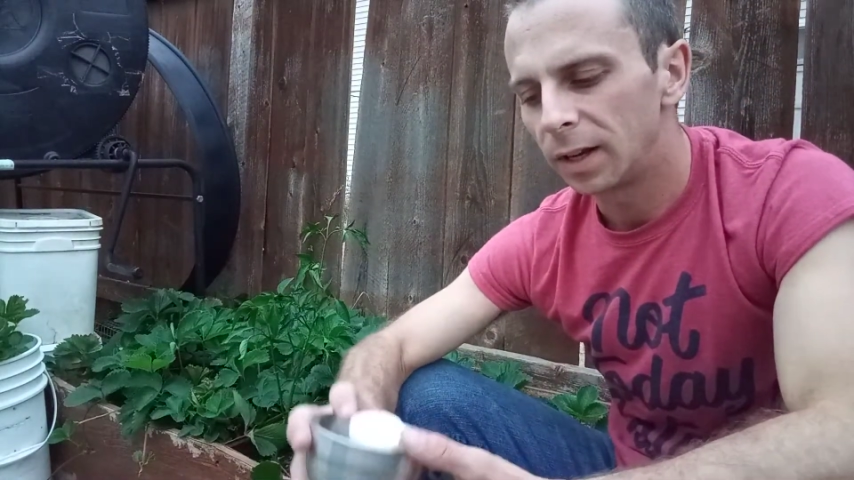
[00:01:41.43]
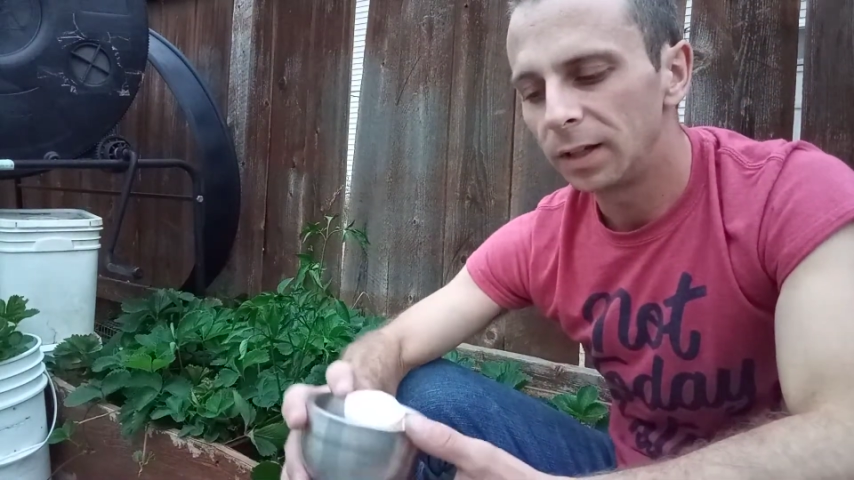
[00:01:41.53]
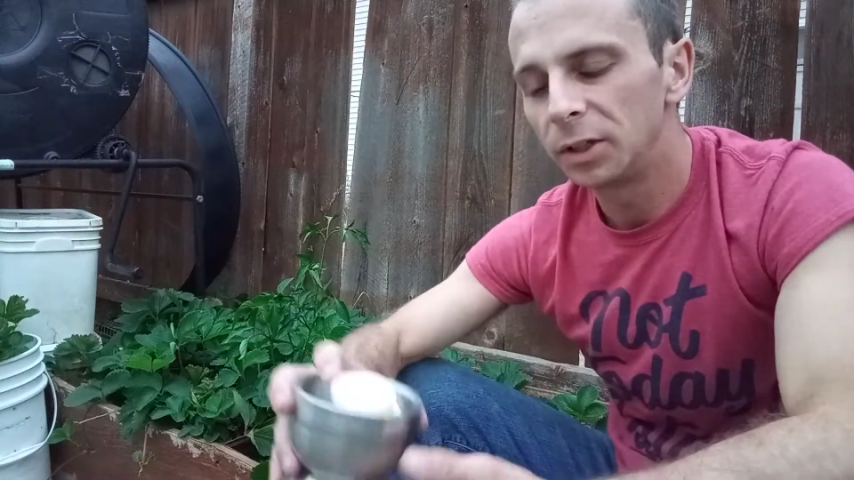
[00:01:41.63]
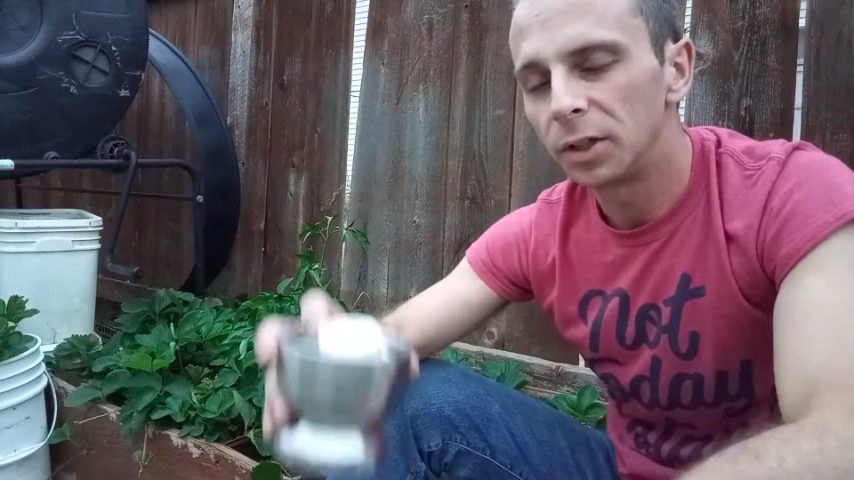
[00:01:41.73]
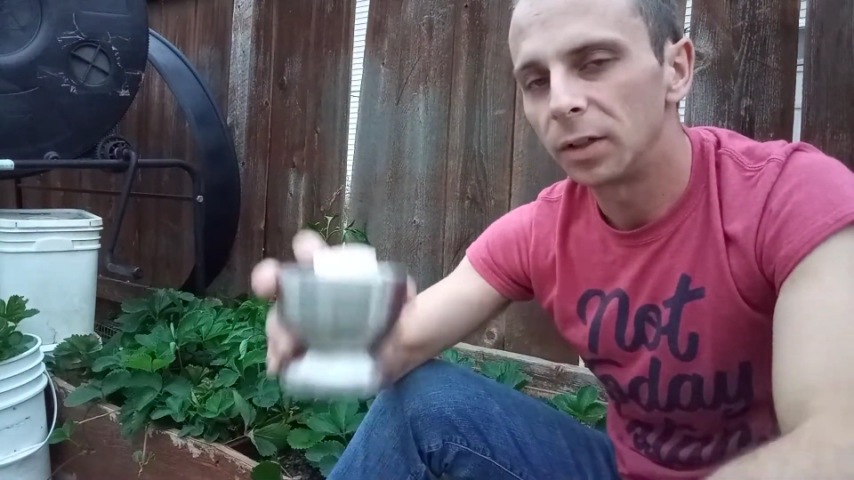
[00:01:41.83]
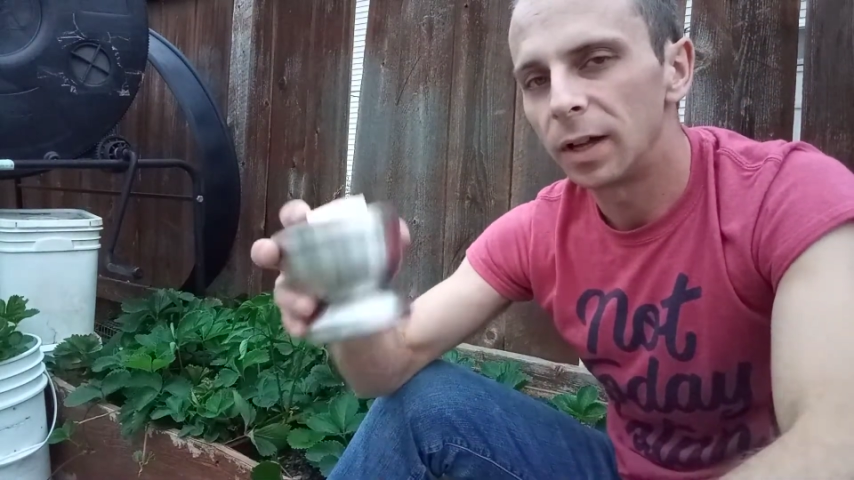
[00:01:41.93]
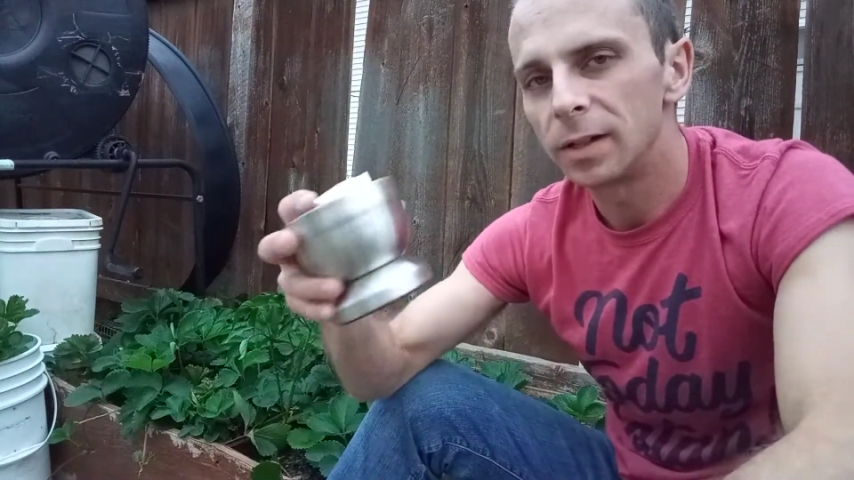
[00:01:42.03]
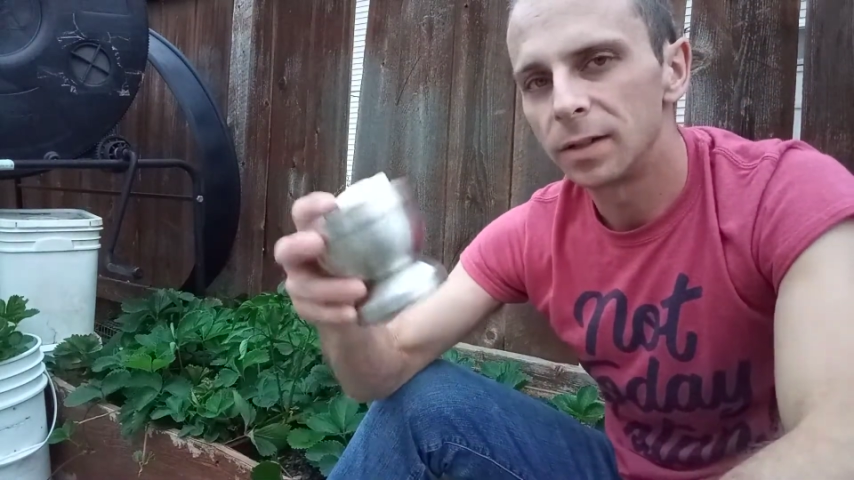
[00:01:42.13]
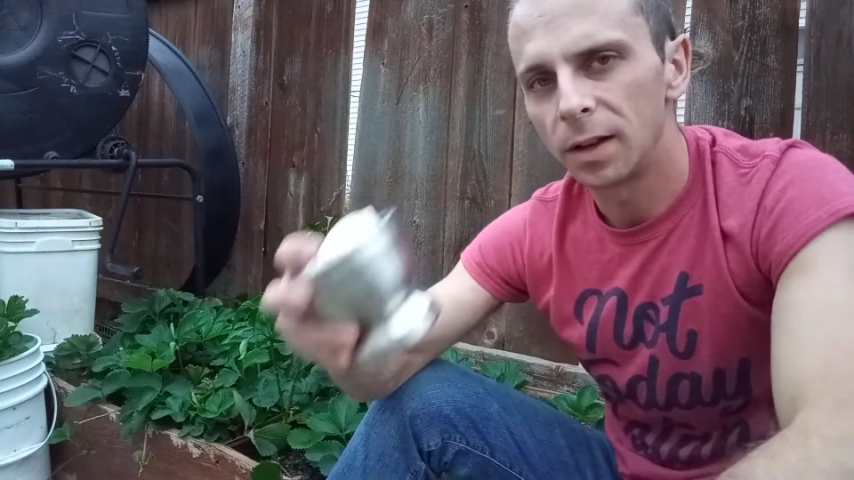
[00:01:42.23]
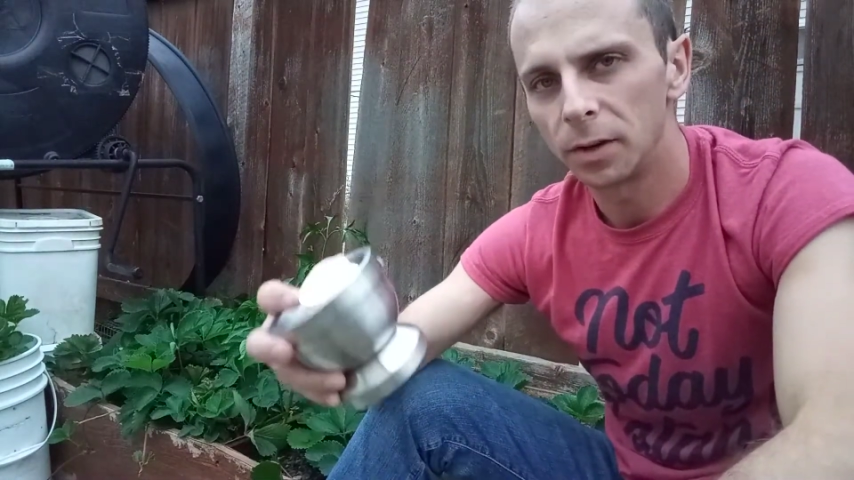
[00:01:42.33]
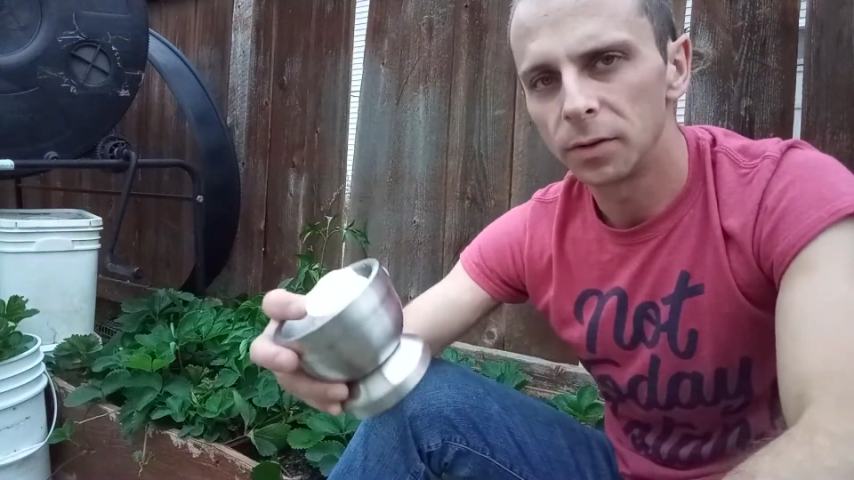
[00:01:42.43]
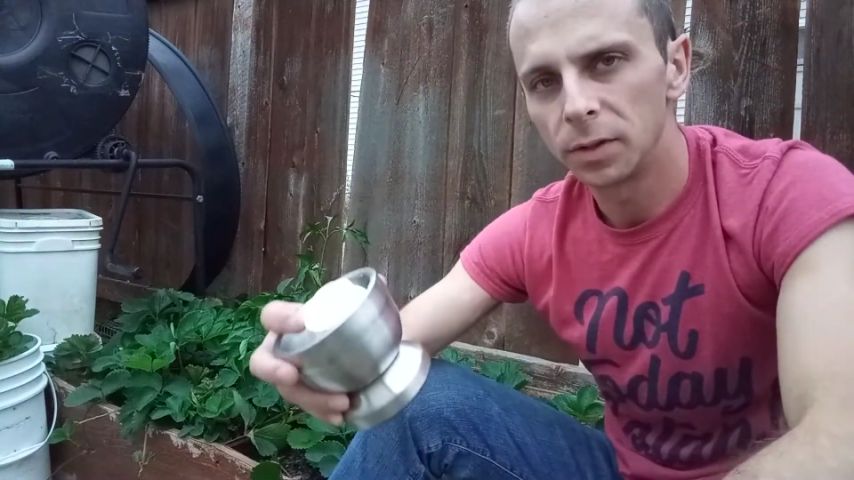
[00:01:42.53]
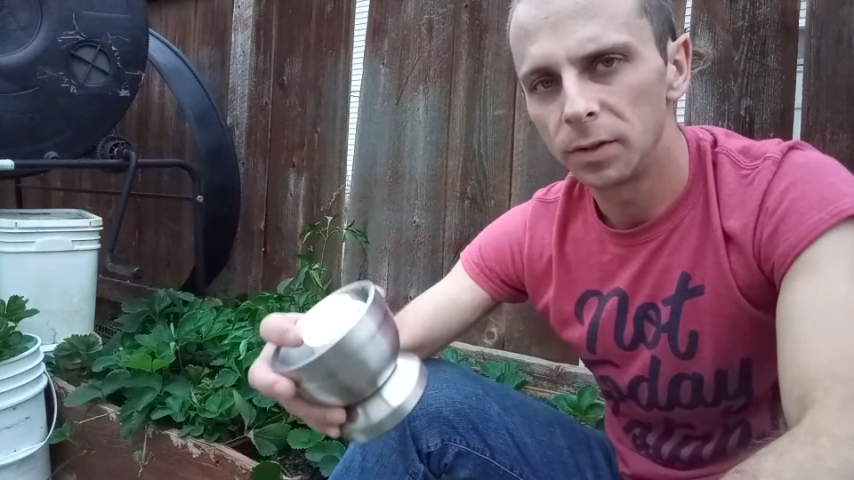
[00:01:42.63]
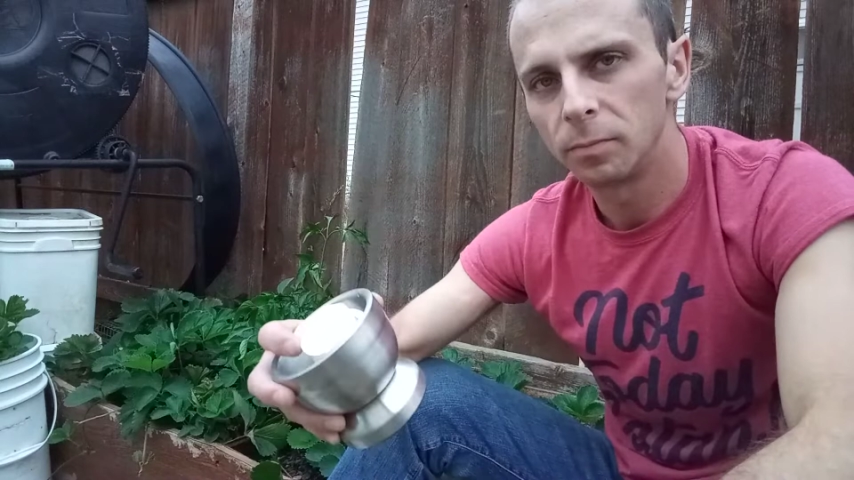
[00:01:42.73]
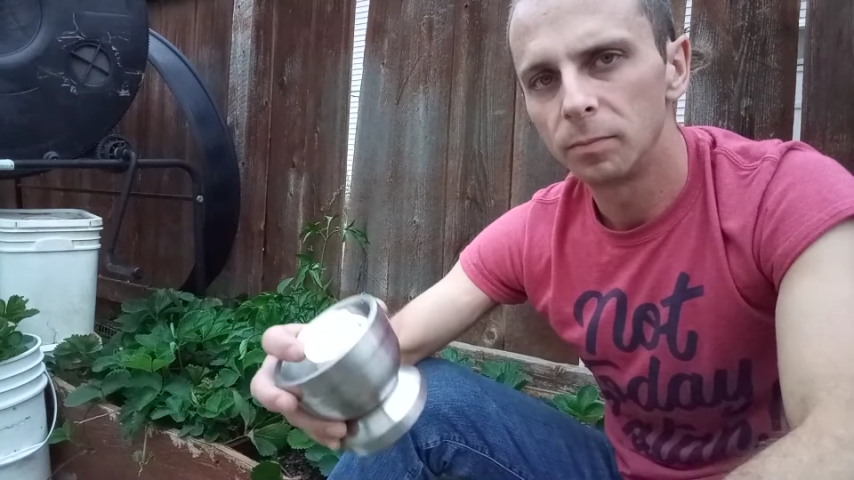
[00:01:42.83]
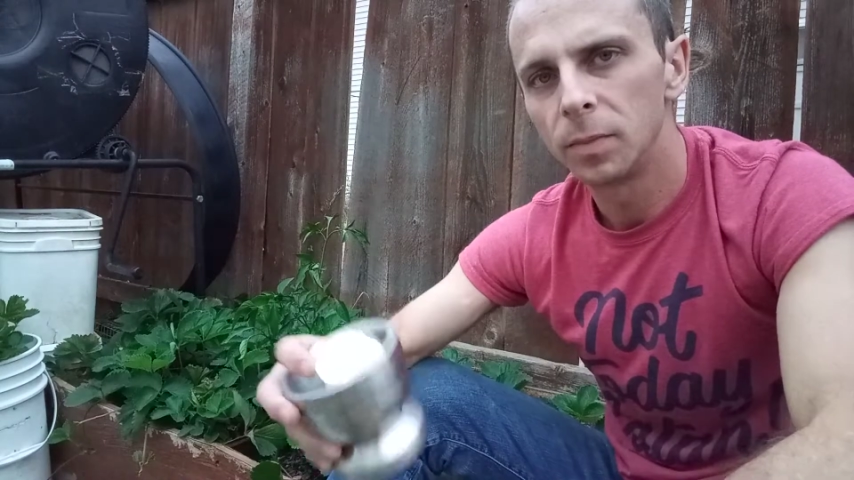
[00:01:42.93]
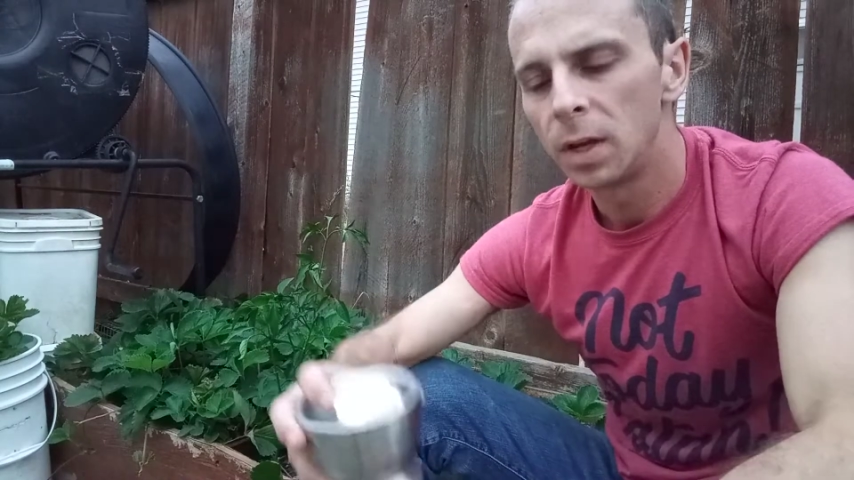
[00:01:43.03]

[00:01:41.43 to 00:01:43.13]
eggshell adds calcium